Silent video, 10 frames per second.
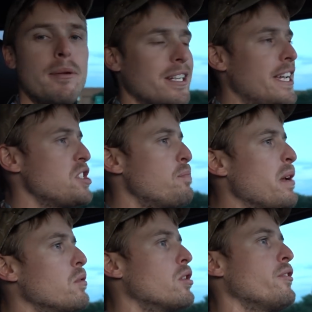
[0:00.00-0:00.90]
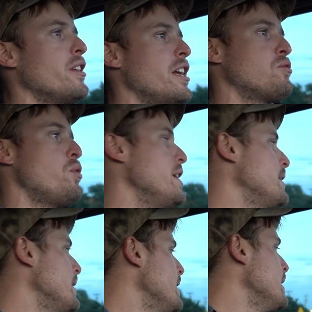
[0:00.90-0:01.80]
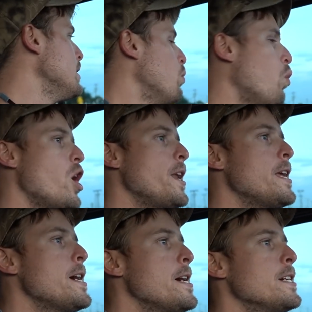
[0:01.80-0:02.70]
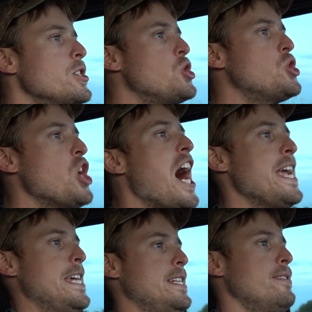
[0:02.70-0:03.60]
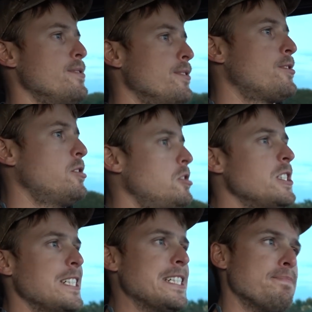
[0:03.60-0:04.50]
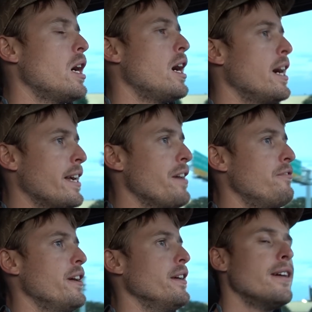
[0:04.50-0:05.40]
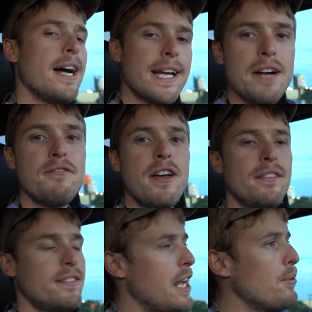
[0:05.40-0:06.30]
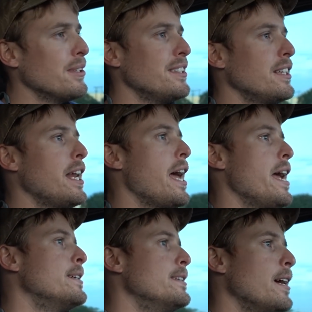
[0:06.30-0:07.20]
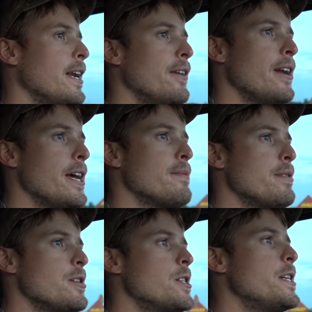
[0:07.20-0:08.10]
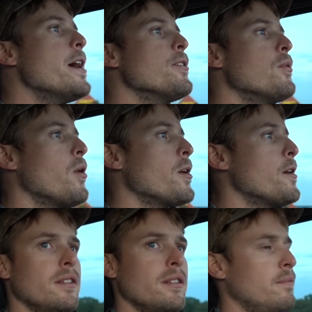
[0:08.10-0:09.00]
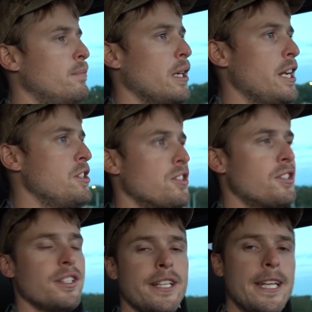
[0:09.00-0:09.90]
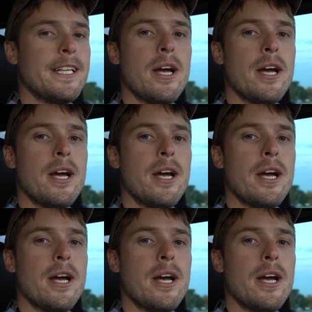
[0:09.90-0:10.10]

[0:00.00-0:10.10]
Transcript: I'm gonna catch a big one over the next week. One giant. It's gonna happen. I got faith. I got faith. Today wasn't the day. Not every day could be a good day on the water, but I just couldn't get it